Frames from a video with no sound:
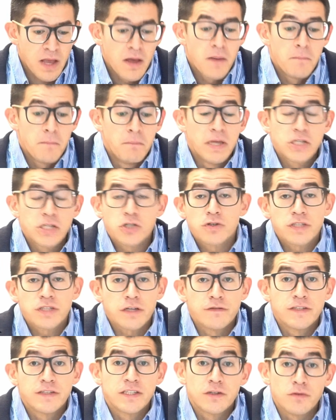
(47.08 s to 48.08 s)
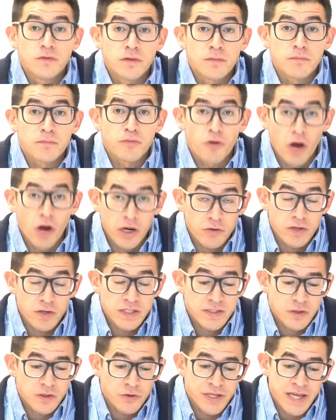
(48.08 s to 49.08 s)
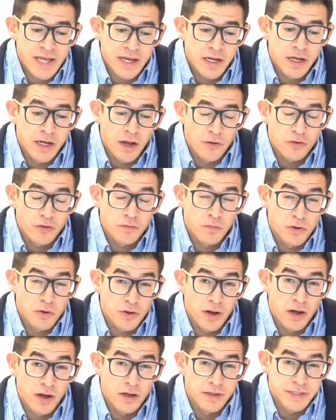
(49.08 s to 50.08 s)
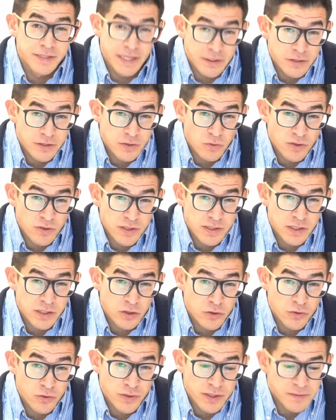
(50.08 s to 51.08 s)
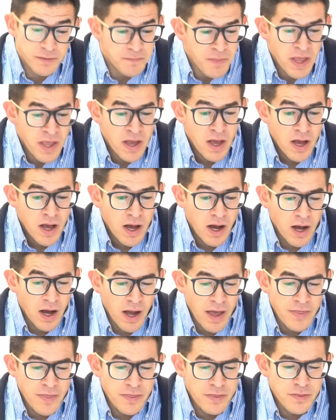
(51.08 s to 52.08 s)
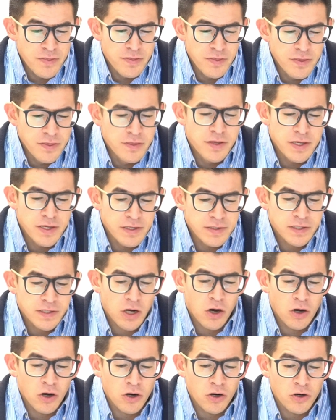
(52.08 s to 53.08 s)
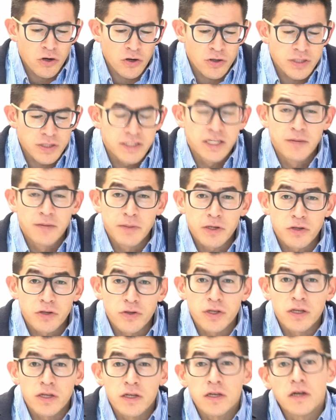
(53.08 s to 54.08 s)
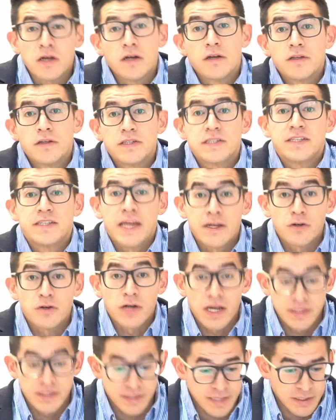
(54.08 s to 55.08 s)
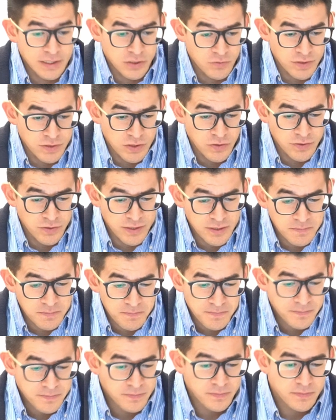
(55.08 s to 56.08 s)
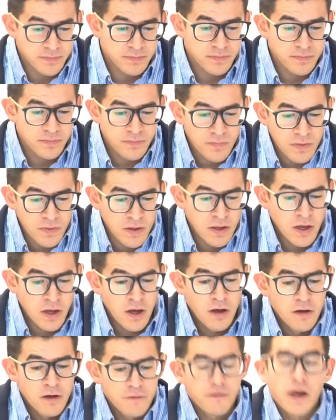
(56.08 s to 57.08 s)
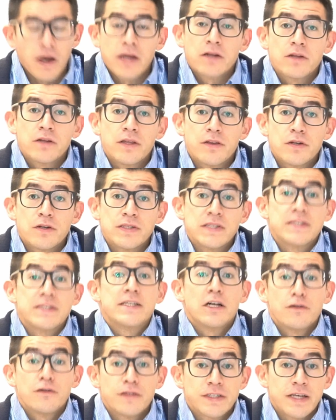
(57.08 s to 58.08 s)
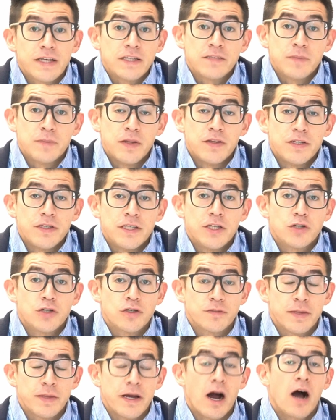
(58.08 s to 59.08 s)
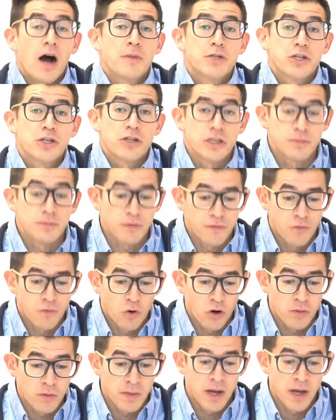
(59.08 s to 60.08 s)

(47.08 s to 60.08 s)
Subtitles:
Measures of student progress are yet another data source included. And these are typically standardized test results. Finally, there's a self-assessment that teachers may optionally perform